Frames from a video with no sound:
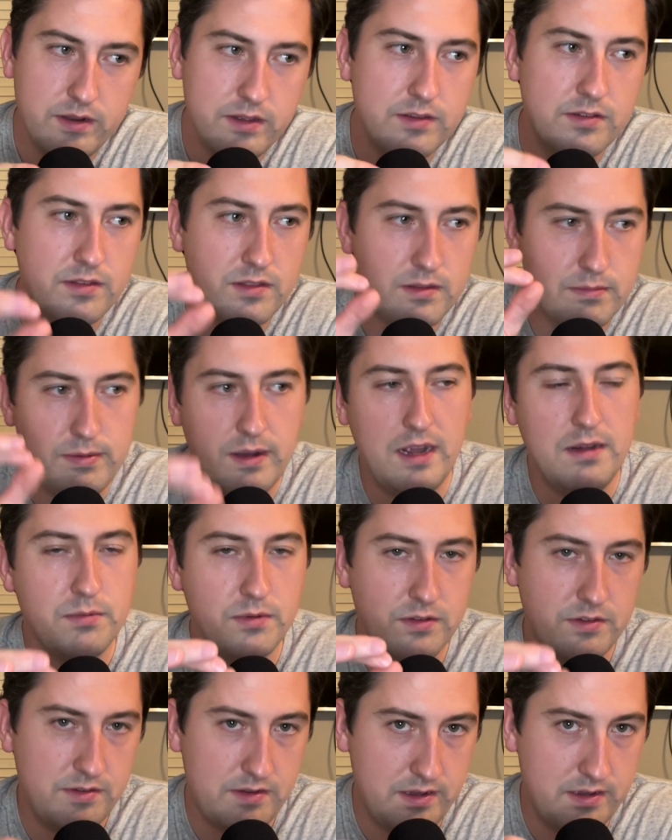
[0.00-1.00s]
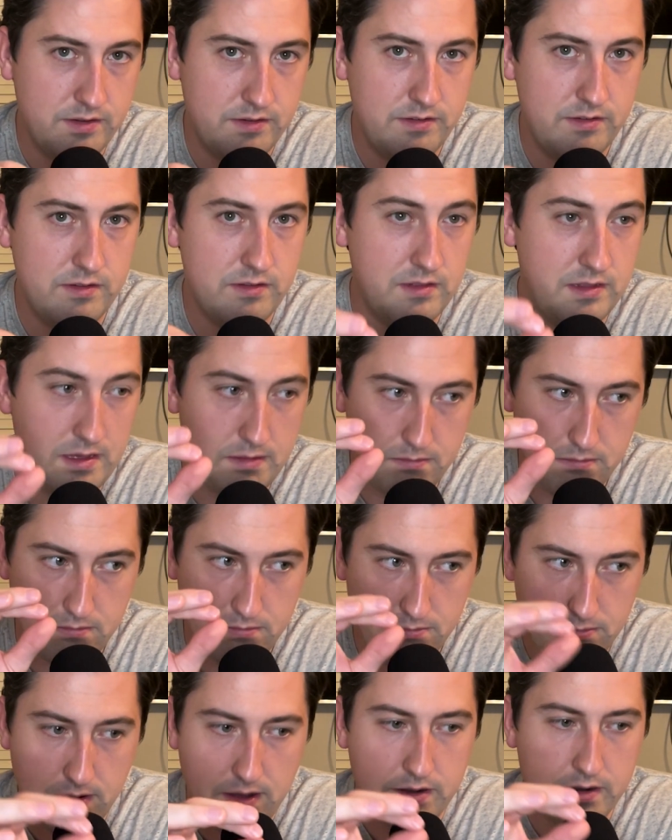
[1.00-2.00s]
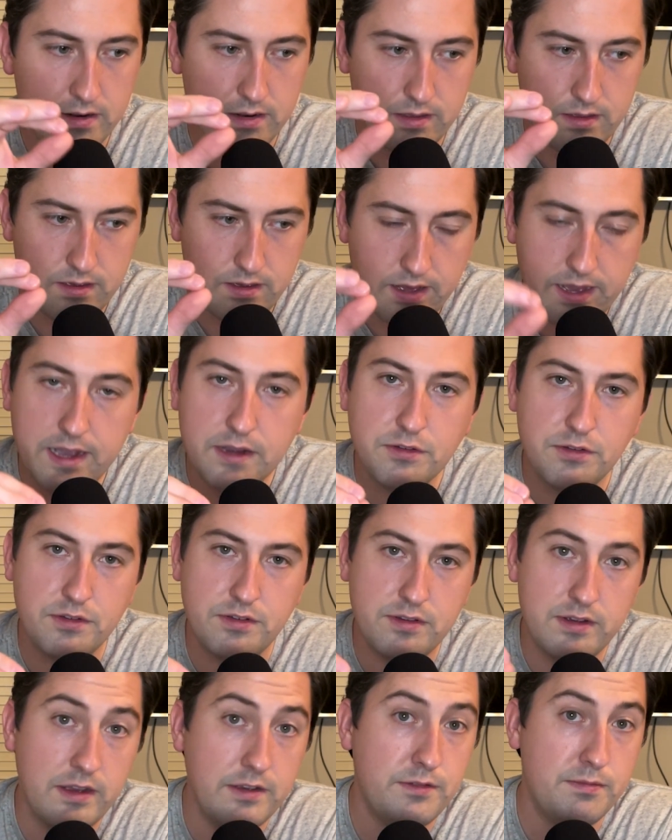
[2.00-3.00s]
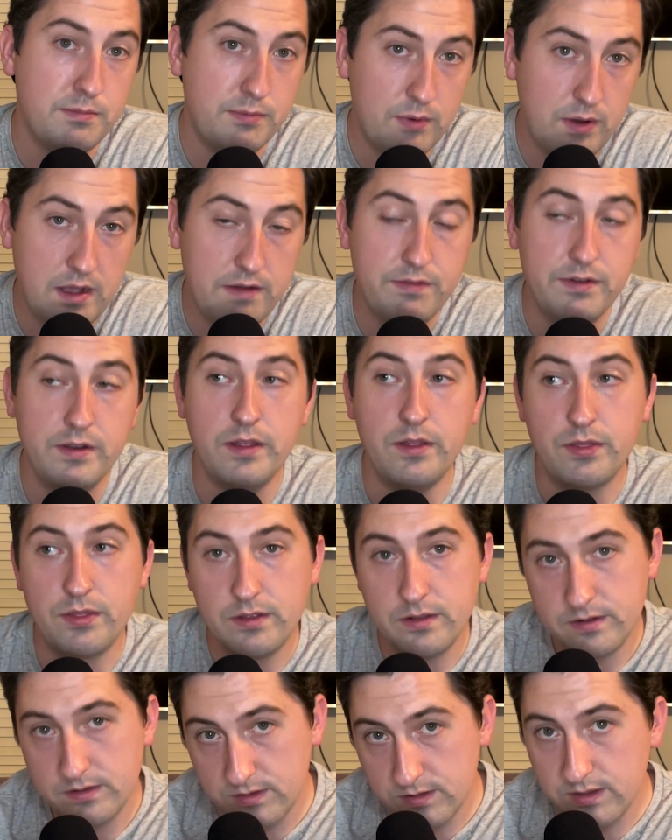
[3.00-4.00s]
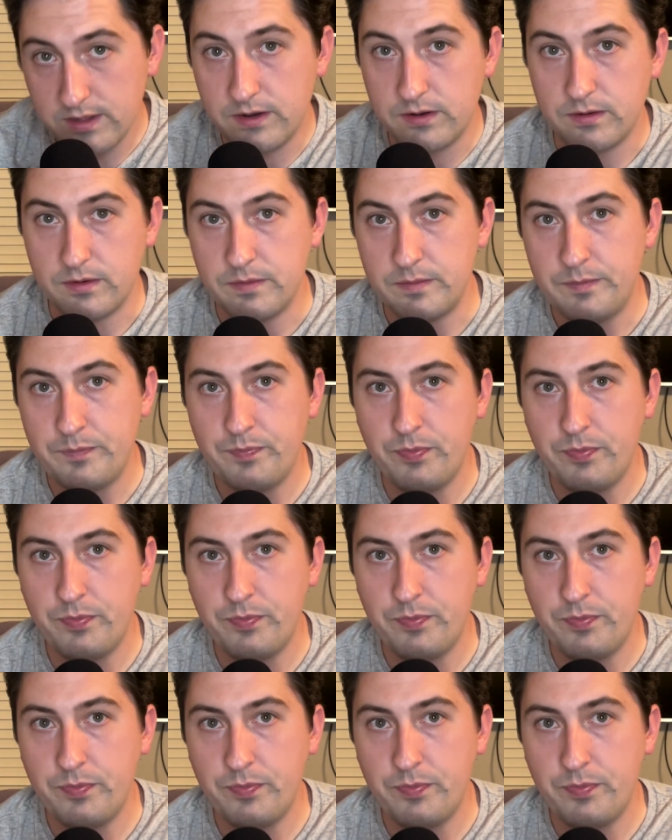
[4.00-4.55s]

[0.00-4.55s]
is, the Bible says that bodily exercise profiteth little,